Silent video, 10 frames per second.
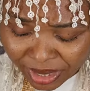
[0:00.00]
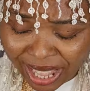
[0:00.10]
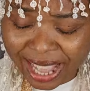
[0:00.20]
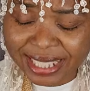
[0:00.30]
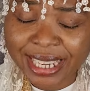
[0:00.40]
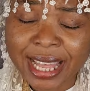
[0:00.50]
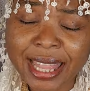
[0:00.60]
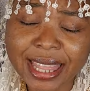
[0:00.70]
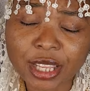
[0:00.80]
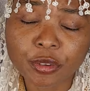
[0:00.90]
and
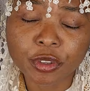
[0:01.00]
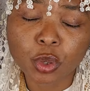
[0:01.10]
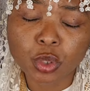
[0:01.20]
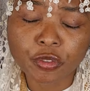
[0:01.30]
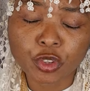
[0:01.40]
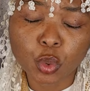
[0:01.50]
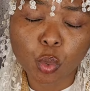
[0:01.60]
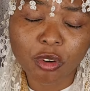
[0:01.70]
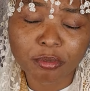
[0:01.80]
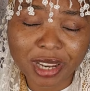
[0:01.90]
thank you for those of you
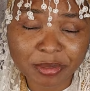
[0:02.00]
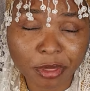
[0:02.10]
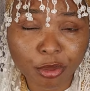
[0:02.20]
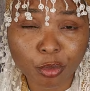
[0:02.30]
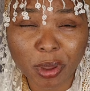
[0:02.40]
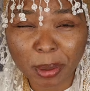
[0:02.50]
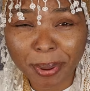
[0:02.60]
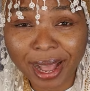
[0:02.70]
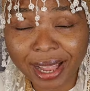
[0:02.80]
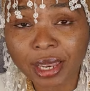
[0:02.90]
who have blessed me through
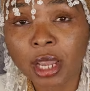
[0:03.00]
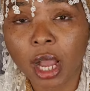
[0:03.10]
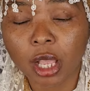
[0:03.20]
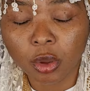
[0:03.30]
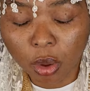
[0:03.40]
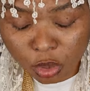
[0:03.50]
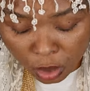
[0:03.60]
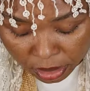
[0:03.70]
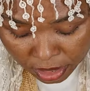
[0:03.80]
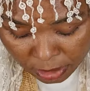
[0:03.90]
PayPal and also
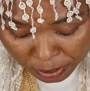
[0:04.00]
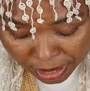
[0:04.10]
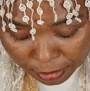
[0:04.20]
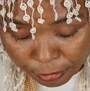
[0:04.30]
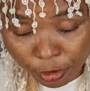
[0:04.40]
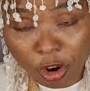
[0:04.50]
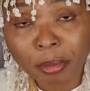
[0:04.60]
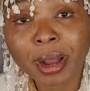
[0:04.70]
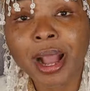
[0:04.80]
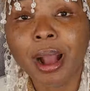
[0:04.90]
on this
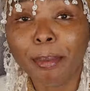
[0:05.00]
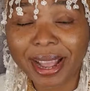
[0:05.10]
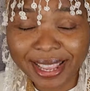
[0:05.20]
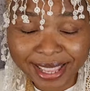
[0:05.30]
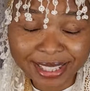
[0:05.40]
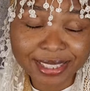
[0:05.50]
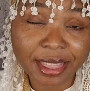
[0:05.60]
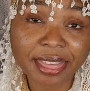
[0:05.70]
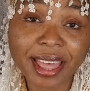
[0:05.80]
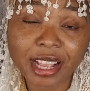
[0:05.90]
platform by hitting the
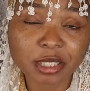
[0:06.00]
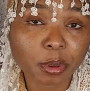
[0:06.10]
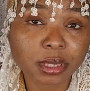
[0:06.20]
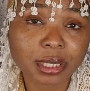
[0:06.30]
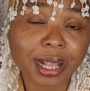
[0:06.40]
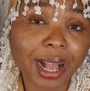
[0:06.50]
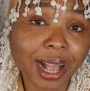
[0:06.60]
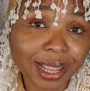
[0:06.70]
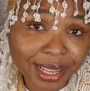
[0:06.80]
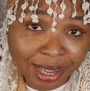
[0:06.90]
thanks button.
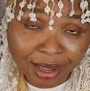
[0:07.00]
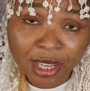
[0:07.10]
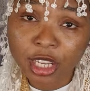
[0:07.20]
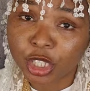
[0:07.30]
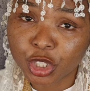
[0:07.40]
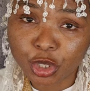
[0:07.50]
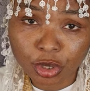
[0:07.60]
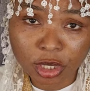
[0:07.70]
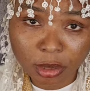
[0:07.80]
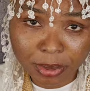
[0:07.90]
Ahayah
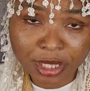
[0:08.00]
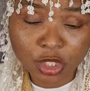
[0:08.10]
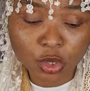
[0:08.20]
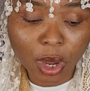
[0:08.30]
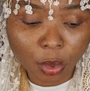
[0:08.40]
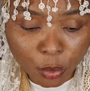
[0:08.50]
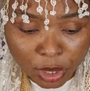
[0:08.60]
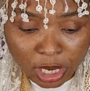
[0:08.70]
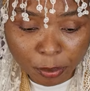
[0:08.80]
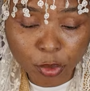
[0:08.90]
eternally bless you. I
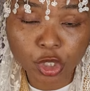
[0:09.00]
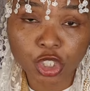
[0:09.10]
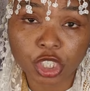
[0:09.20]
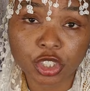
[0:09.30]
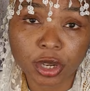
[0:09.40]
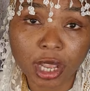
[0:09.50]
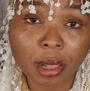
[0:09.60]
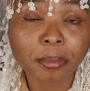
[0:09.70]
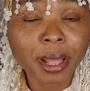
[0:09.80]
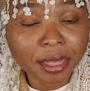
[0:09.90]
really appreciate your
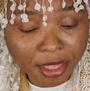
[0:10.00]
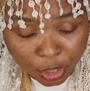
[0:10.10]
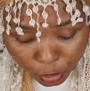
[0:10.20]
help. Thank